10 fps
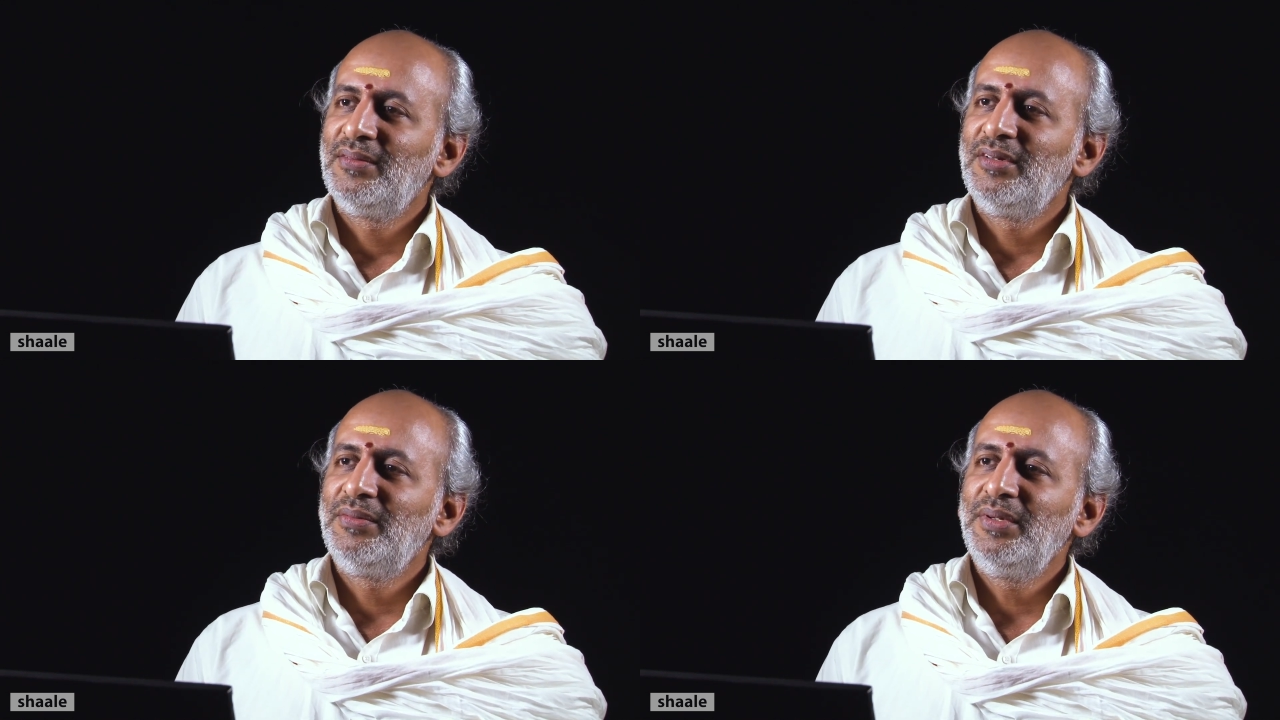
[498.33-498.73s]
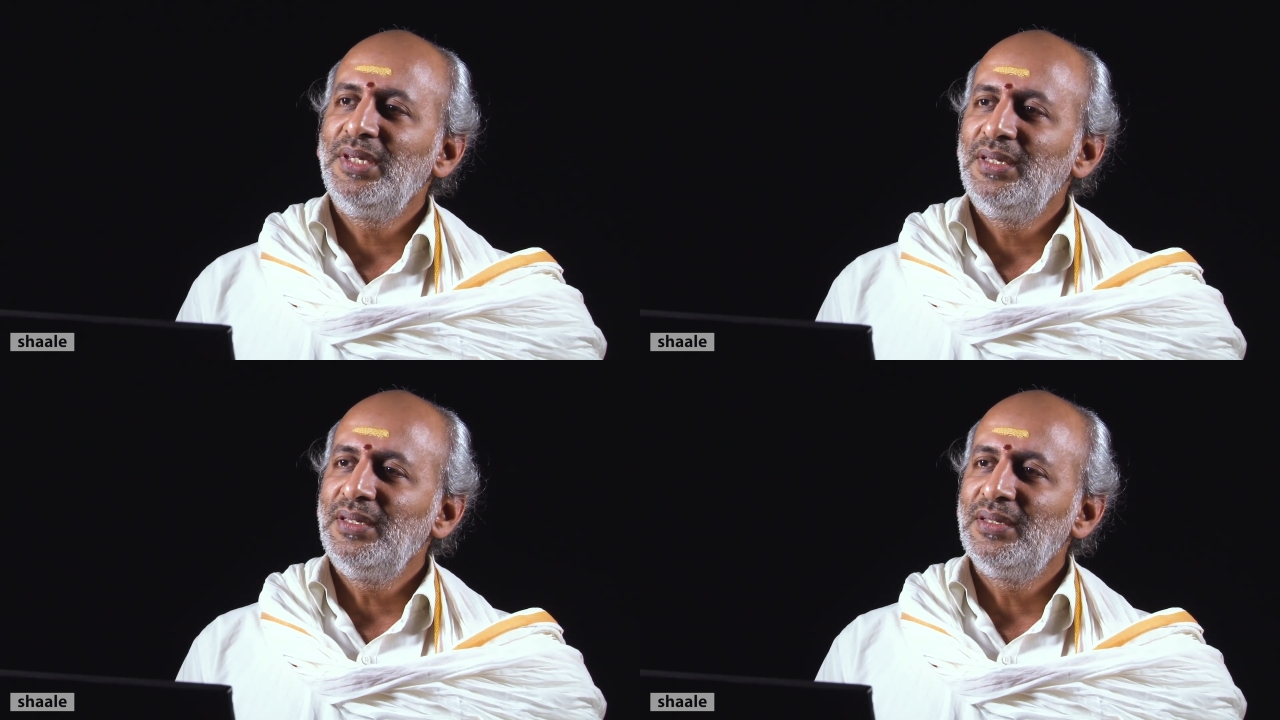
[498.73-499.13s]
will
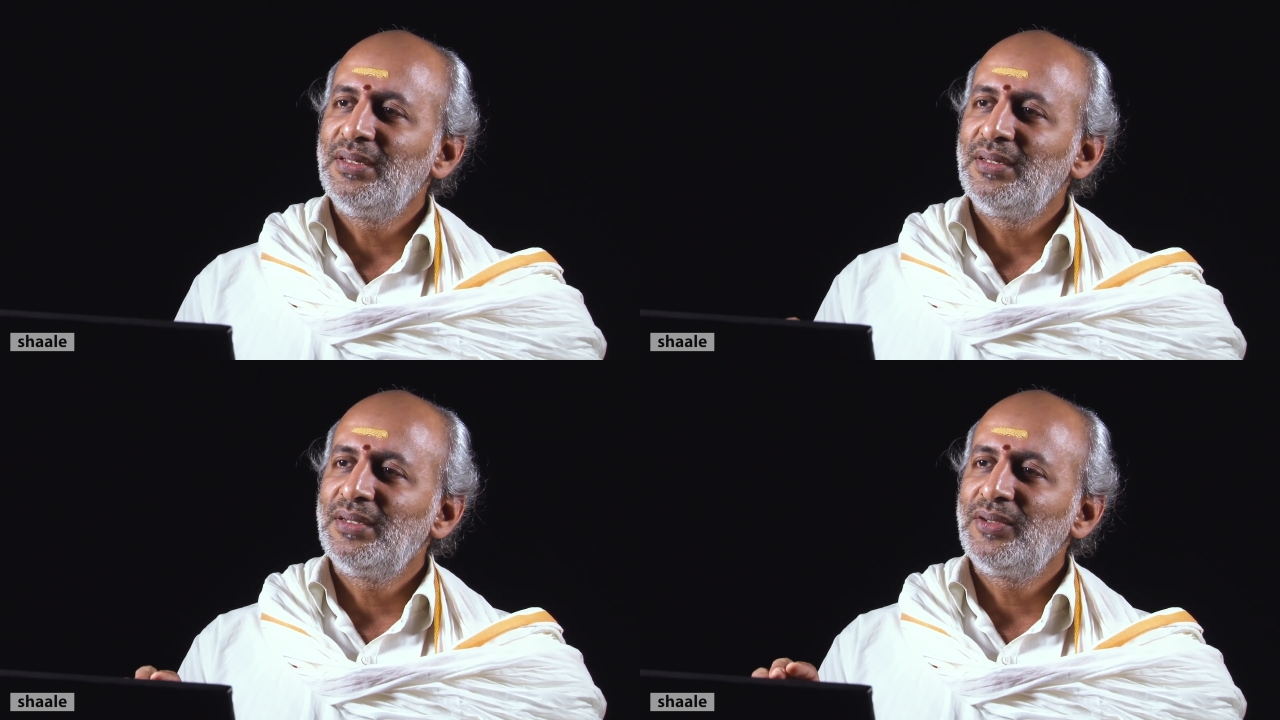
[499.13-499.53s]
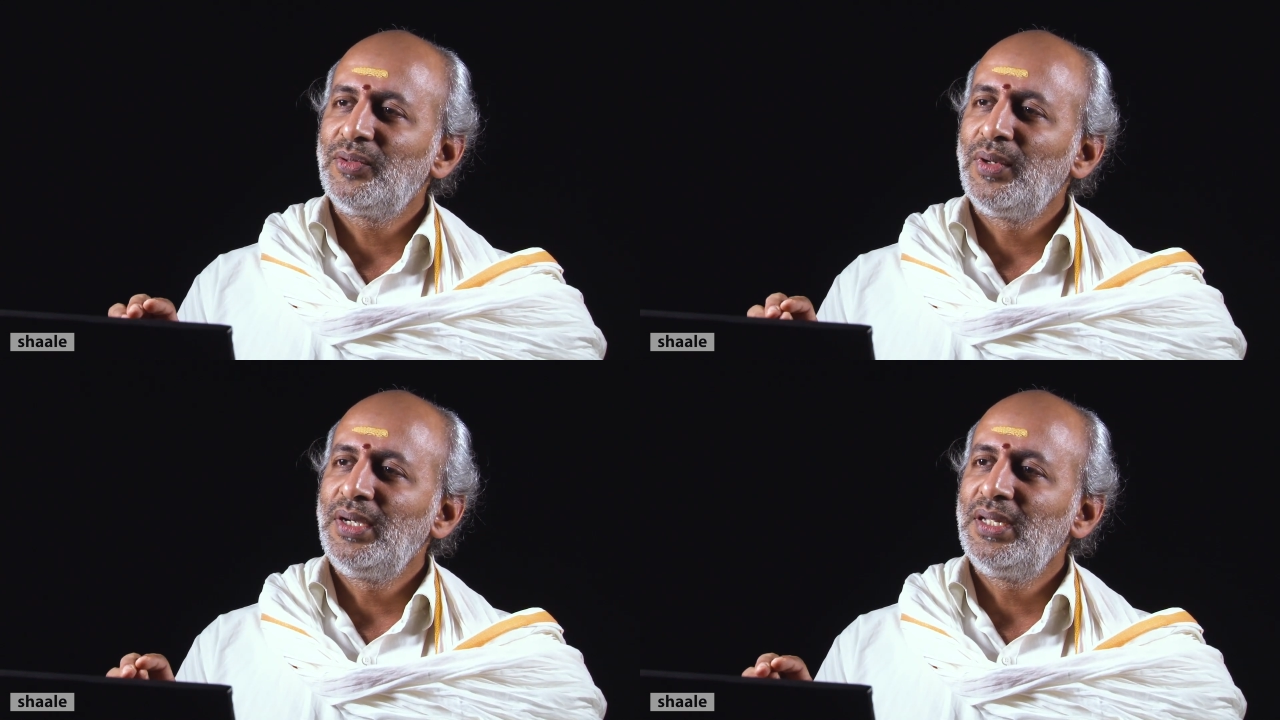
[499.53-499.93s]
be
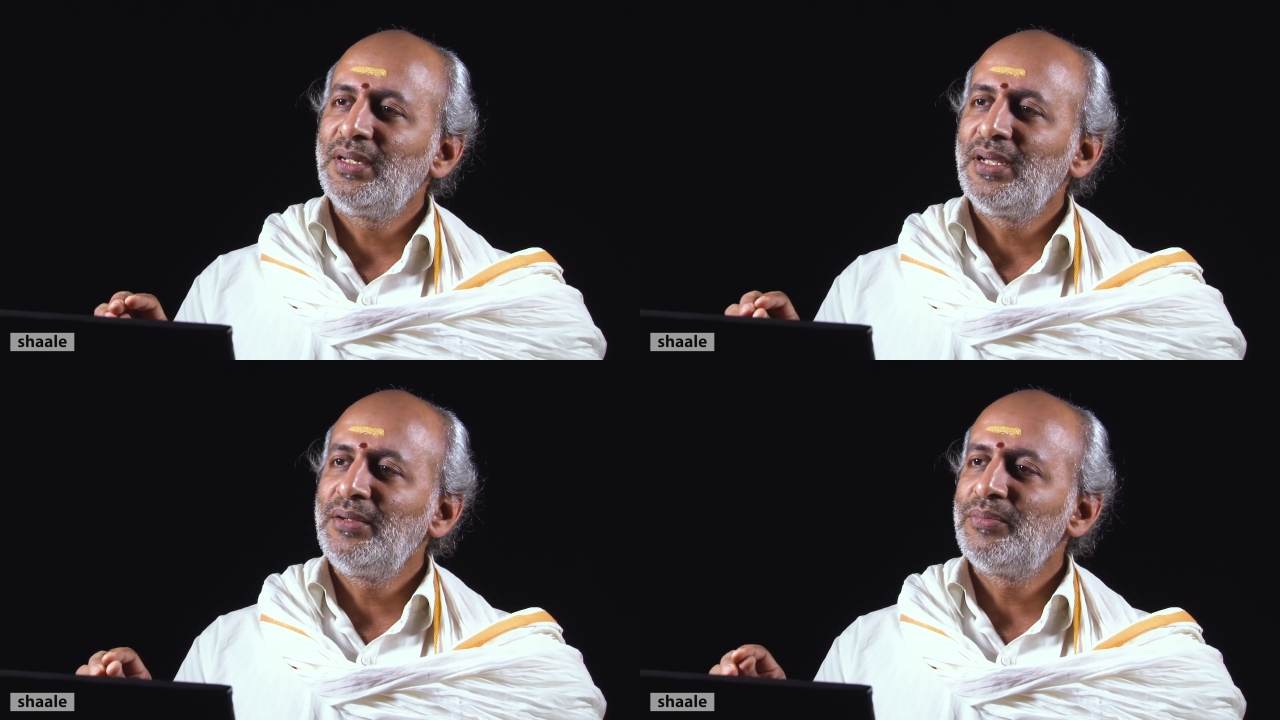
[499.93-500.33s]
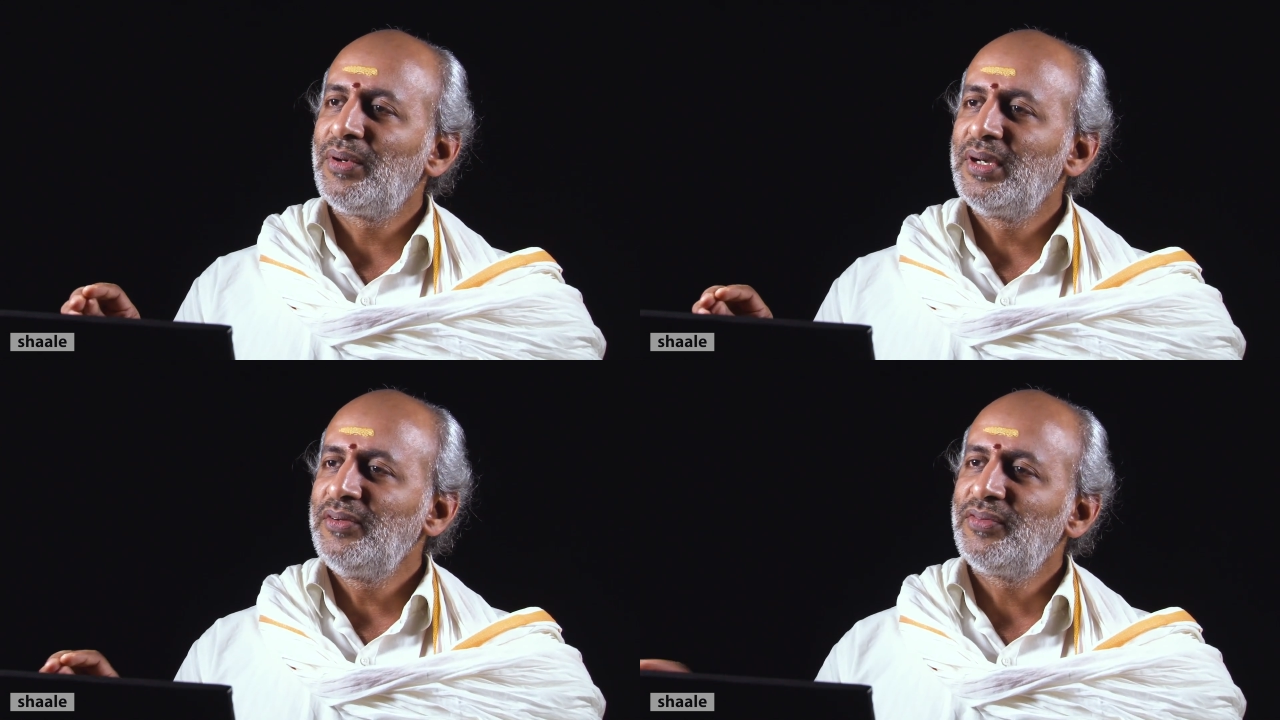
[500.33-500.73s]

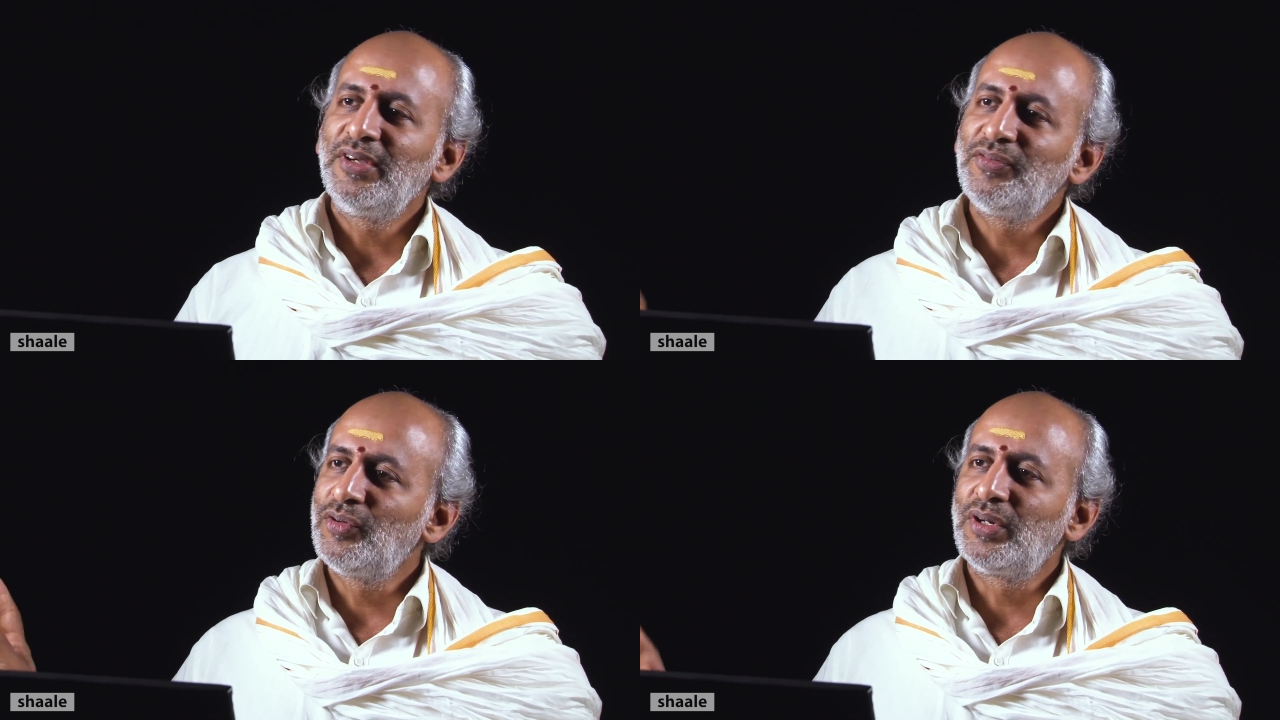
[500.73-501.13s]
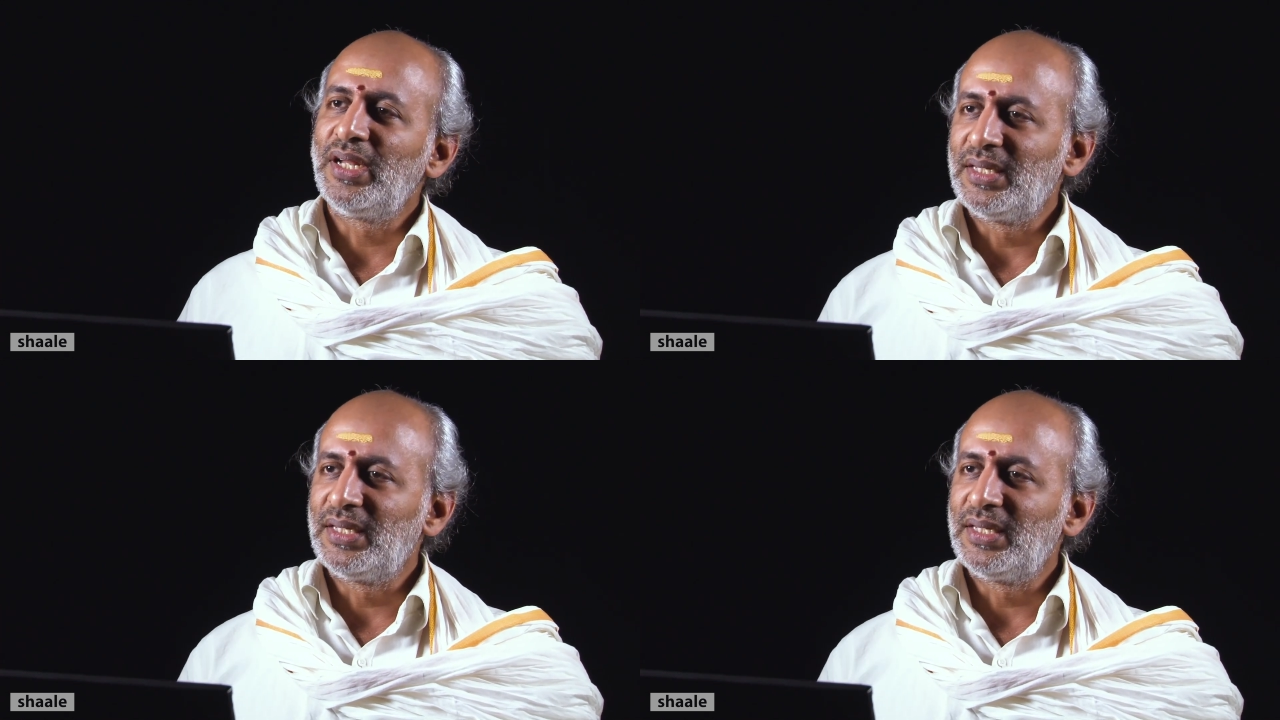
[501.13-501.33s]
29.54